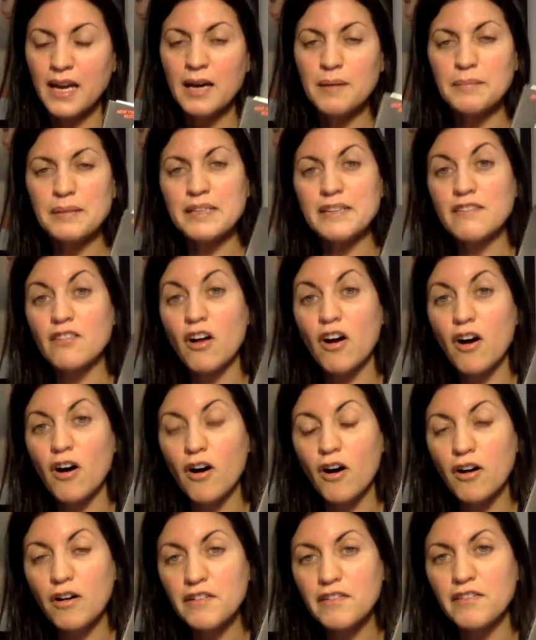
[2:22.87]
but it's
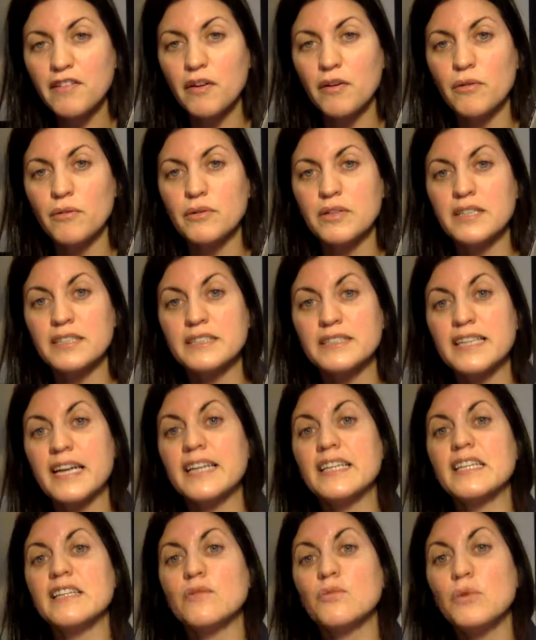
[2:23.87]
also
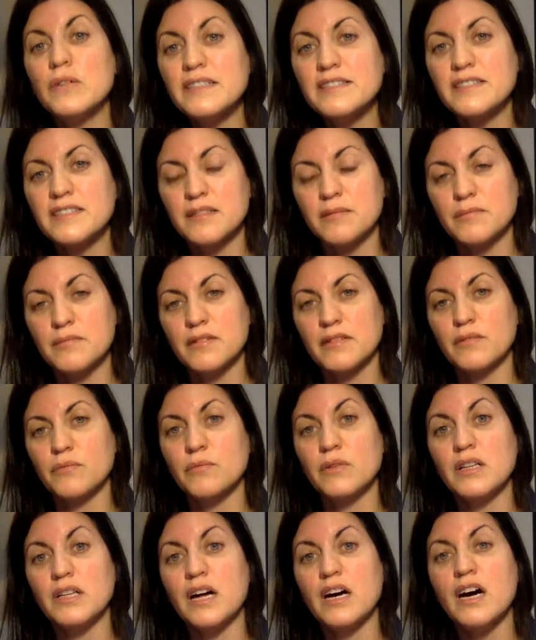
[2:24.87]
containing wisdom that
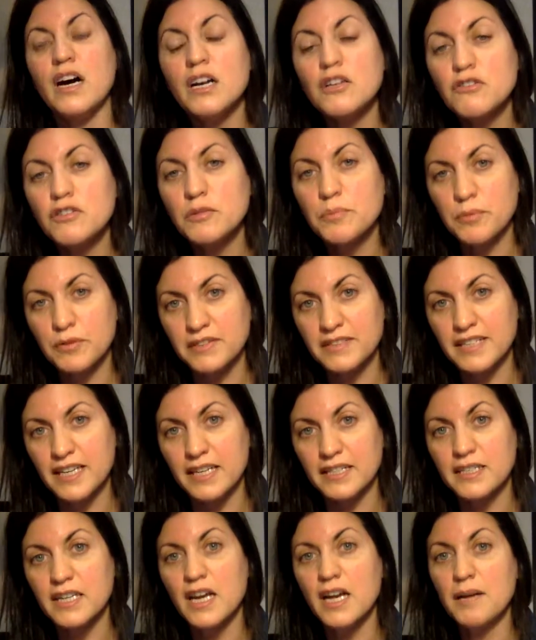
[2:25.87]
will
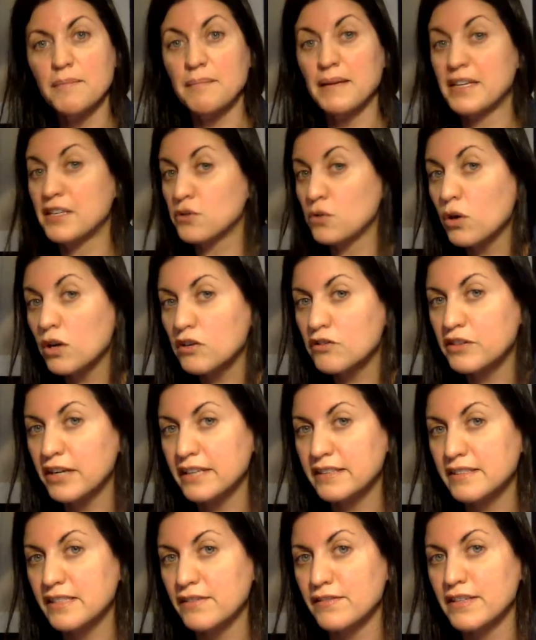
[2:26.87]
100% make your
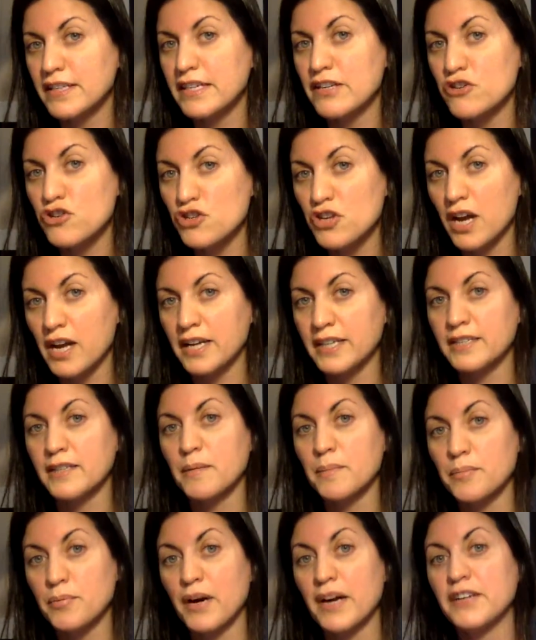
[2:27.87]
creativity shine
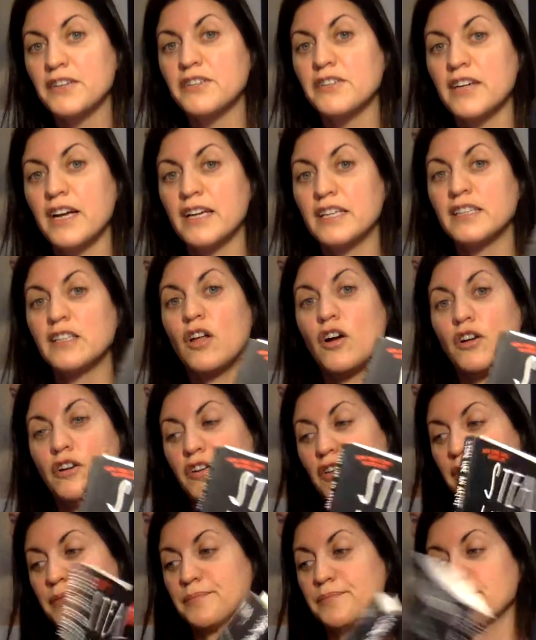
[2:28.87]
brighter and
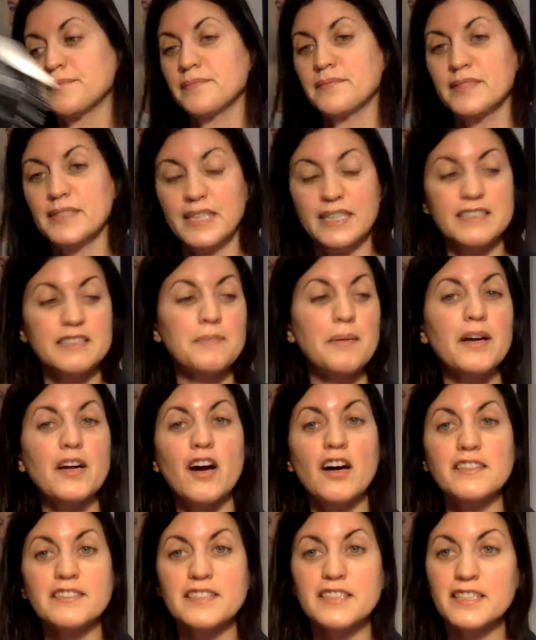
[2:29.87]
longer. It's by
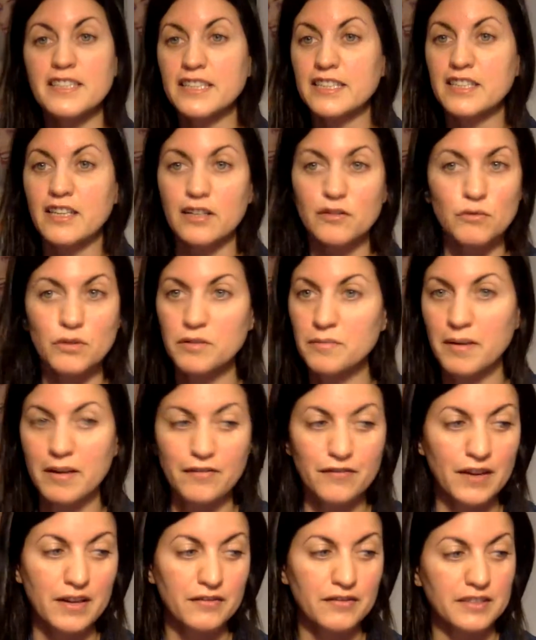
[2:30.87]
Austin Kleon, one of my
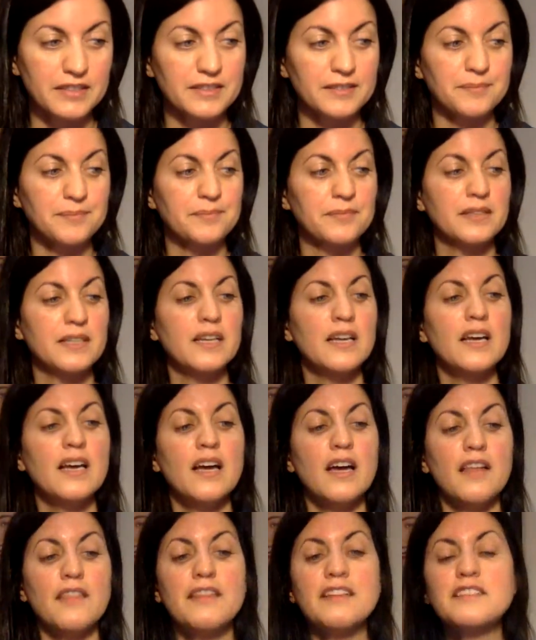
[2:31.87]
favorites.
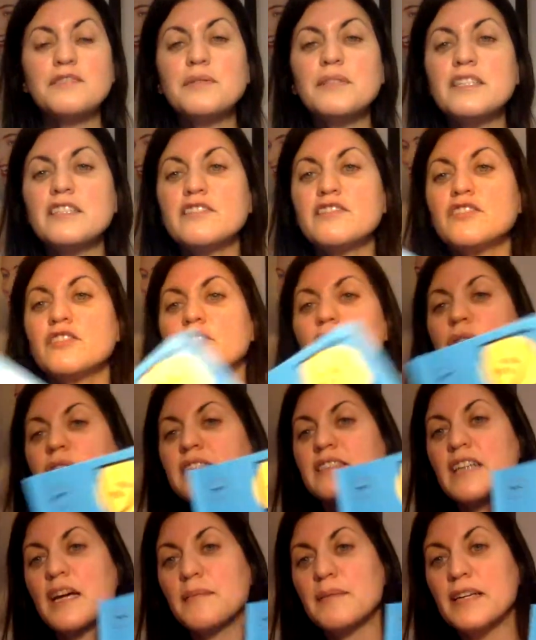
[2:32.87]
This one is new. It's
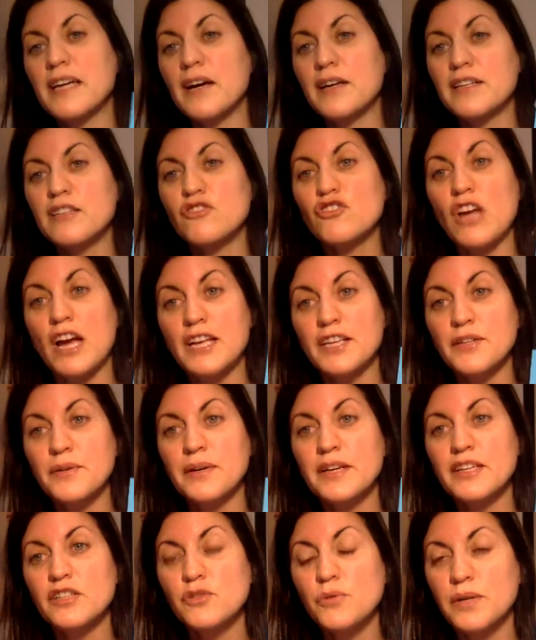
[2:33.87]
coming out in
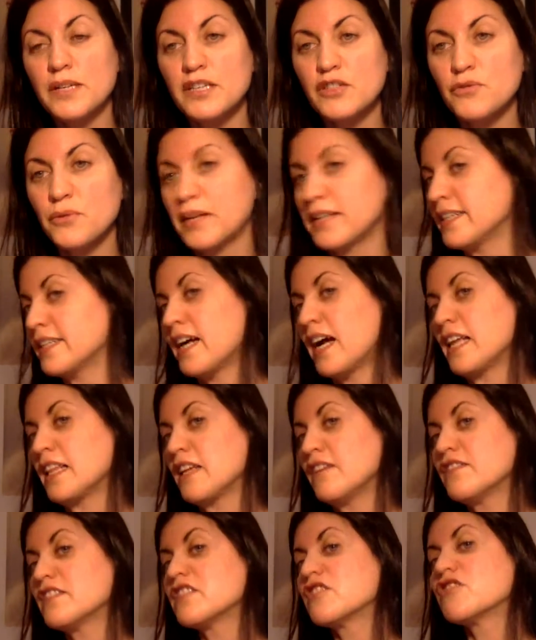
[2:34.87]
January 2020. I
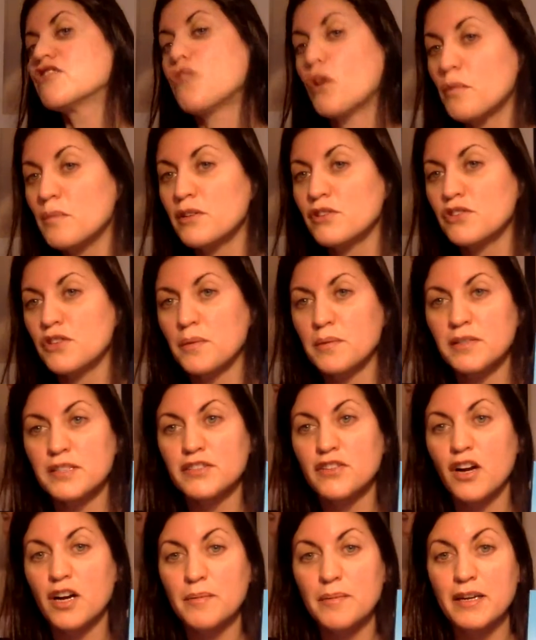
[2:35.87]
love it so much that I'm going to
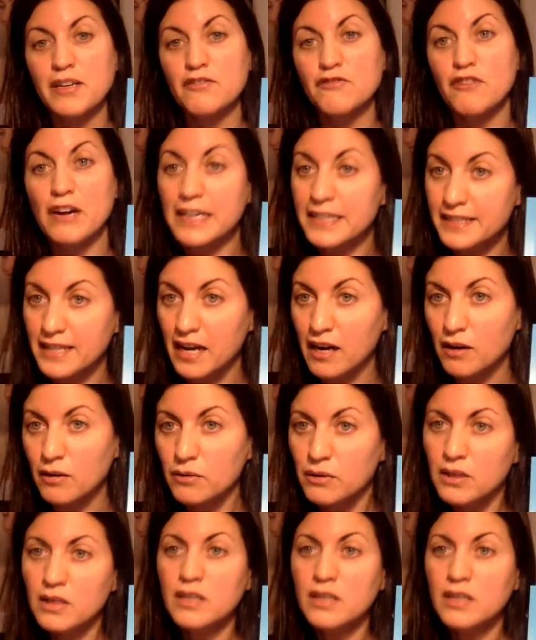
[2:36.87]
talk about it right now.